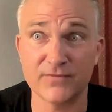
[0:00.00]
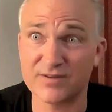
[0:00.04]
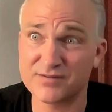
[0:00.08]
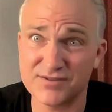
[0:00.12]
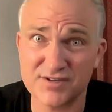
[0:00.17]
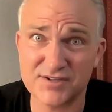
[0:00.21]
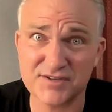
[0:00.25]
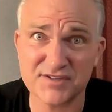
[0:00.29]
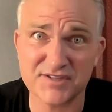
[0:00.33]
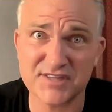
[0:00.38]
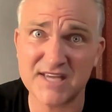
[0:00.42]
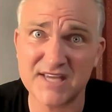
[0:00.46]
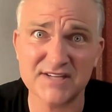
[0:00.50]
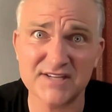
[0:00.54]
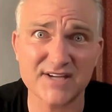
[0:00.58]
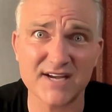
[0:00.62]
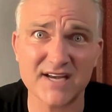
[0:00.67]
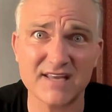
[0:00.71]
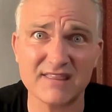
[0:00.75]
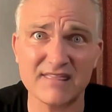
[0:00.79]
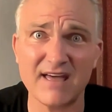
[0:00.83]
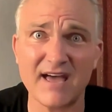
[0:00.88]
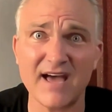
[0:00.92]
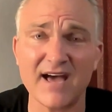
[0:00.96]
Just things
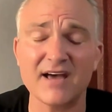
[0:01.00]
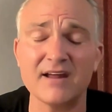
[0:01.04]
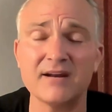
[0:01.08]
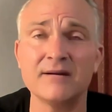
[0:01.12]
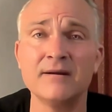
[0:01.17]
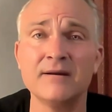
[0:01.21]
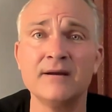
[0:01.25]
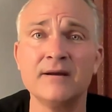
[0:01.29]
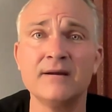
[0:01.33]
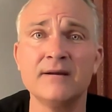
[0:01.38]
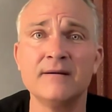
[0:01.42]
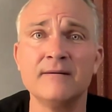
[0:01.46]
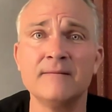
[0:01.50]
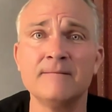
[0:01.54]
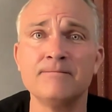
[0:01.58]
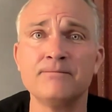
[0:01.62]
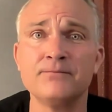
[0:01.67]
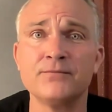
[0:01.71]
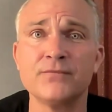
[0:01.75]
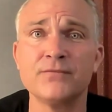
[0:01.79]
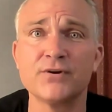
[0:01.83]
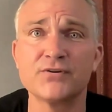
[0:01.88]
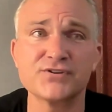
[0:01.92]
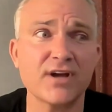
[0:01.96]
like that.
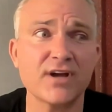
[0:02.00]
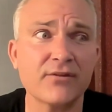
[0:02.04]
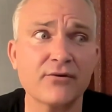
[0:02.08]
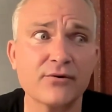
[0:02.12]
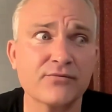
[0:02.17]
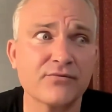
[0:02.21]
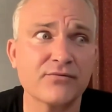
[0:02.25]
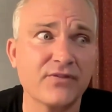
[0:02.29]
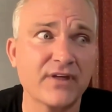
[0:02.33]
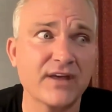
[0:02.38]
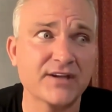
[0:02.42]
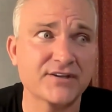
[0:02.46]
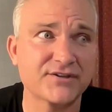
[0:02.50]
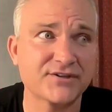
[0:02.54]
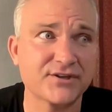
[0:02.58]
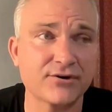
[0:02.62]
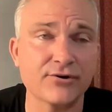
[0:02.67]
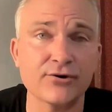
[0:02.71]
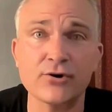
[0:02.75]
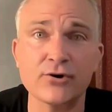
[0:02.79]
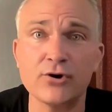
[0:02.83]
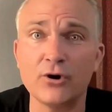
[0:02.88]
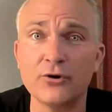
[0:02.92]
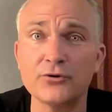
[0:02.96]
There's other things that
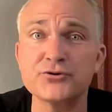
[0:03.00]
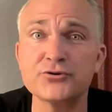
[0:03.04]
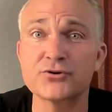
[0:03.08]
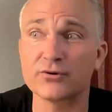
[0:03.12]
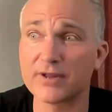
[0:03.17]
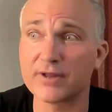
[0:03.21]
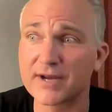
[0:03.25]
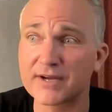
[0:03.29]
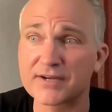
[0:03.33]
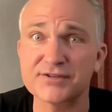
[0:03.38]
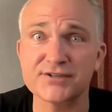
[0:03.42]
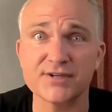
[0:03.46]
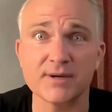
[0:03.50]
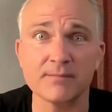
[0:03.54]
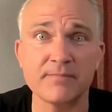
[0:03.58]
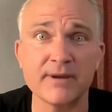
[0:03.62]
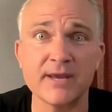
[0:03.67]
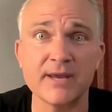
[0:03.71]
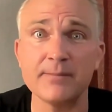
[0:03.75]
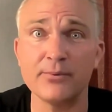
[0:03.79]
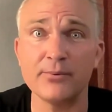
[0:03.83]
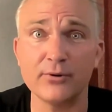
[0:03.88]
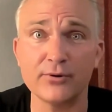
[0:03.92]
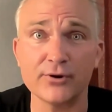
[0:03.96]
are culture, like some
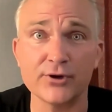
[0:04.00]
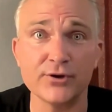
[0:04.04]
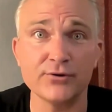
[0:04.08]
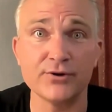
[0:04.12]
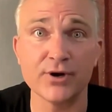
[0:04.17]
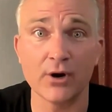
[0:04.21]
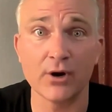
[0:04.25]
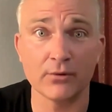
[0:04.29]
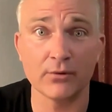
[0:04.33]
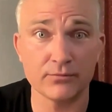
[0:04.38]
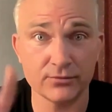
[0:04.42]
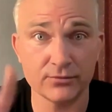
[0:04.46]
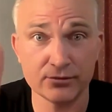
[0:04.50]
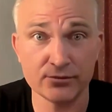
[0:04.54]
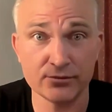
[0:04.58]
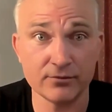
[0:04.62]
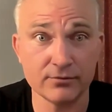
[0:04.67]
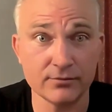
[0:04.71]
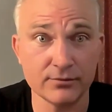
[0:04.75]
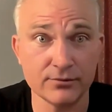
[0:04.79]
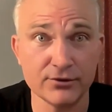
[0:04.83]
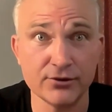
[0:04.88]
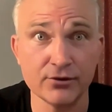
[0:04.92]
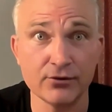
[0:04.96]
people you don't
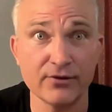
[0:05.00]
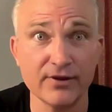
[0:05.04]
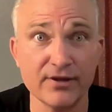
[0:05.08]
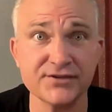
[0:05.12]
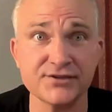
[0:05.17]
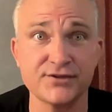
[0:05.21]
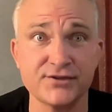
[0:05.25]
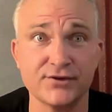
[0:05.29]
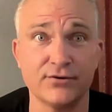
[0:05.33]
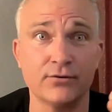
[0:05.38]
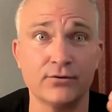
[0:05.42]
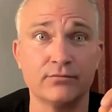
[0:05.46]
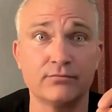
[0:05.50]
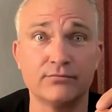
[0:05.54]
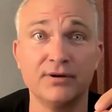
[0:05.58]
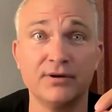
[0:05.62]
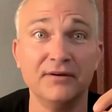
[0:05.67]
do this to.